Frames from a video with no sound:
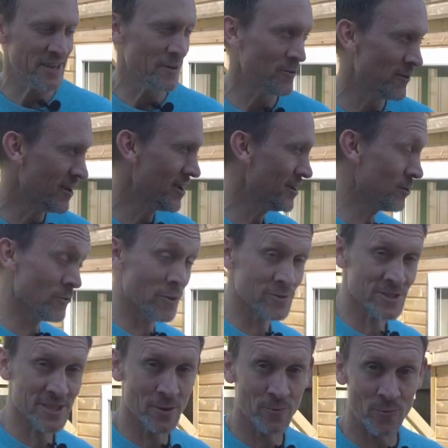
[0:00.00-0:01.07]
now and uh, I'm
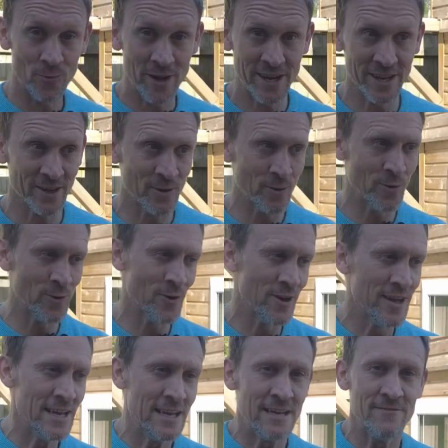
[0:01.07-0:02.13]
also ready to go
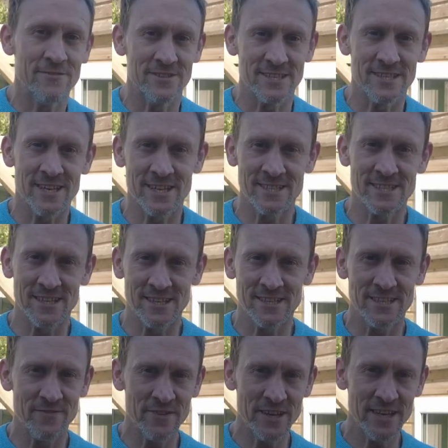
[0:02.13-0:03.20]
for tonight's
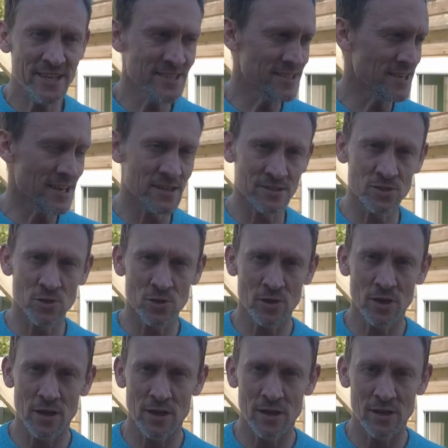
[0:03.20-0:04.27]
activities. I'll
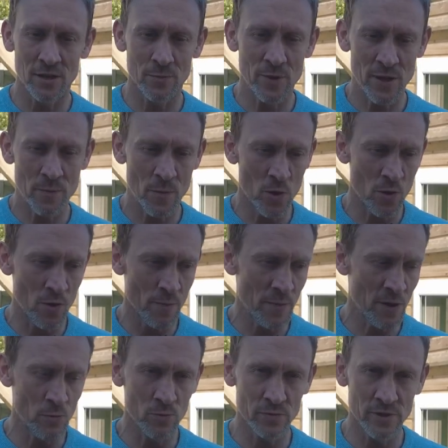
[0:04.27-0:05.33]
talk a little bit more
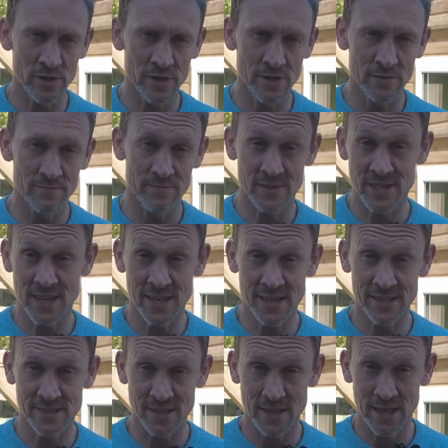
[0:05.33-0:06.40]
about the
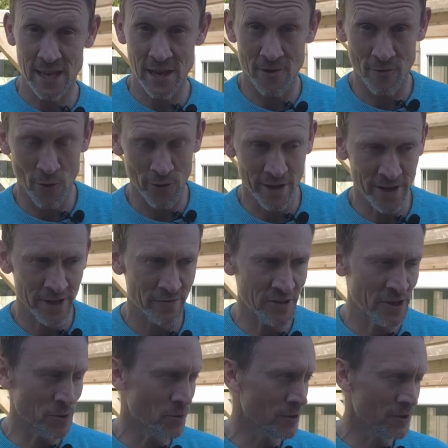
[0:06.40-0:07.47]
target later on in the
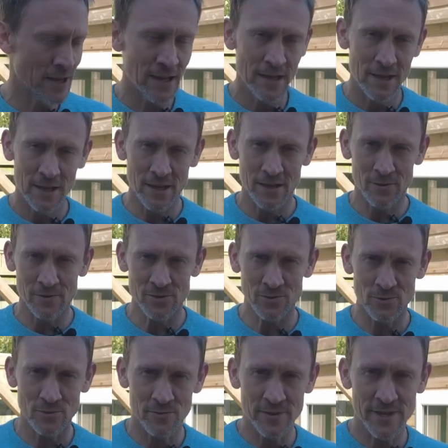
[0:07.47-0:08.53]
video and also
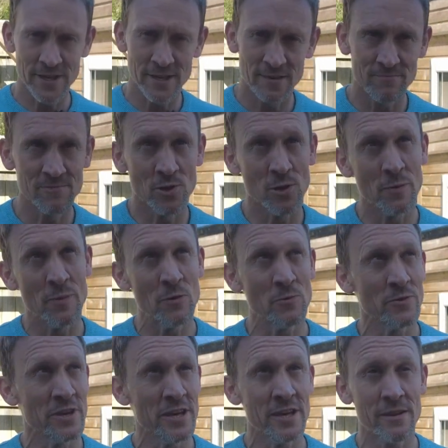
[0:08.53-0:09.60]
I want to talk
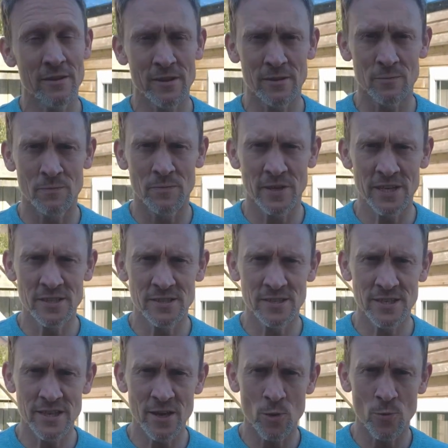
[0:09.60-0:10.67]
about the little
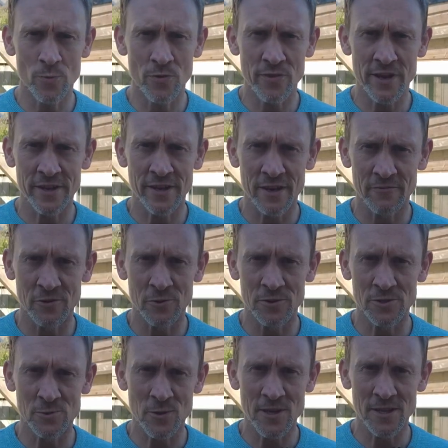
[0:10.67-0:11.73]
PC upgrade that I've
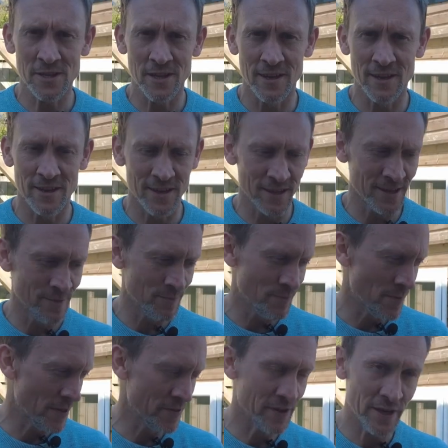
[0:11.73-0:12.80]
done as well. Um,
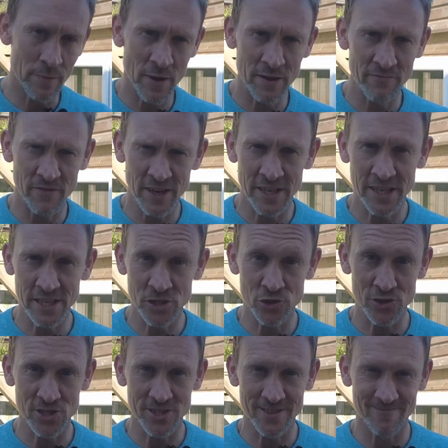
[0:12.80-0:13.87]
I think you might find
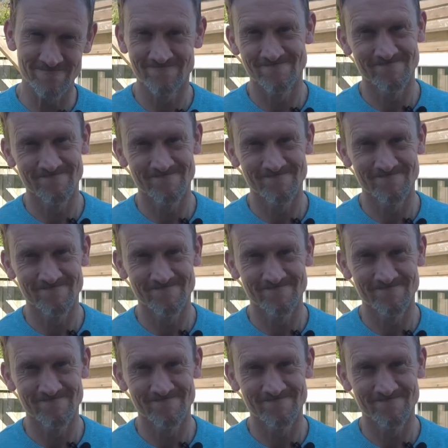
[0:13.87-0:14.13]
interesting.